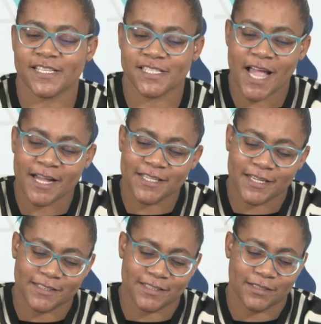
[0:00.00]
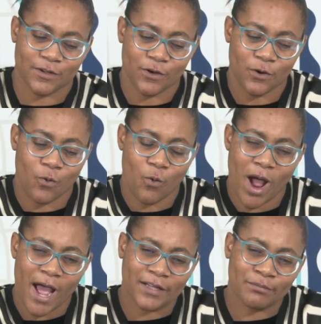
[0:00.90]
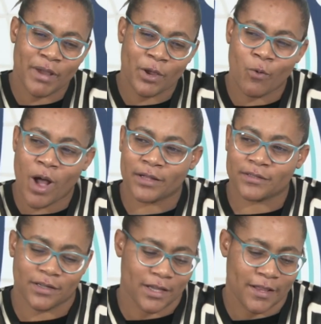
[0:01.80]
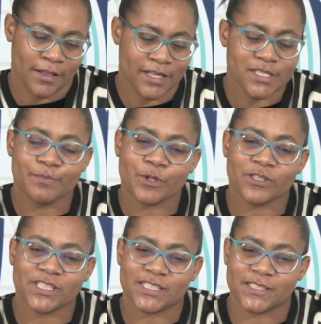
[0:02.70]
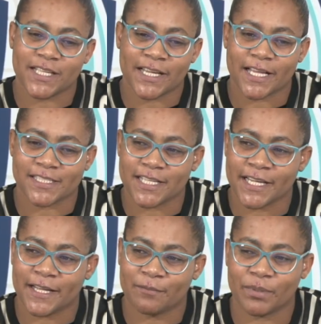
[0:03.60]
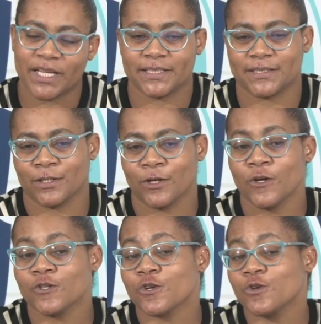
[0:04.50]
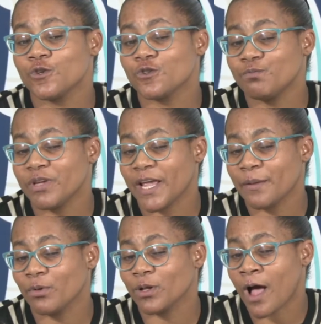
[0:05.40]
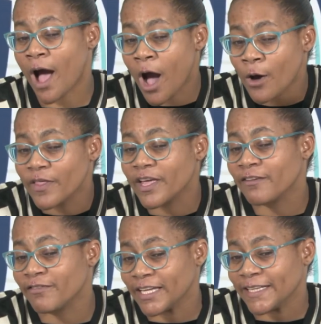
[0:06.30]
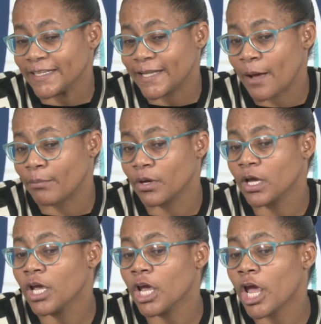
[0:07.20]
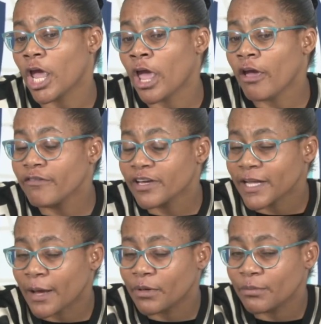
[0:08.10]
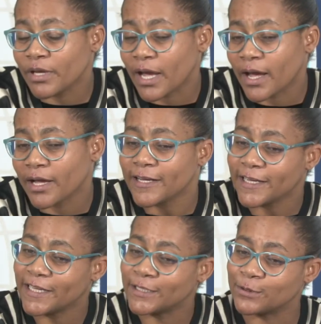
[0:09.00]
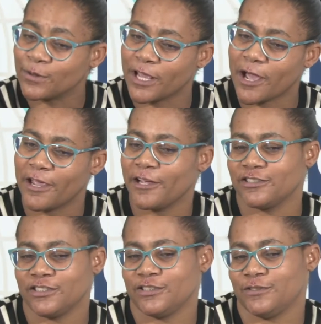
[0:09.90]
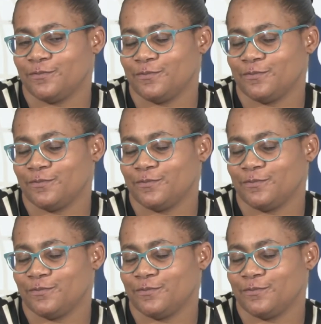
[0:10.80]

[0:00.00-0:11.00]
started one by one. This process has taken place. So you should be able how they have ended up having Namibia into their hands.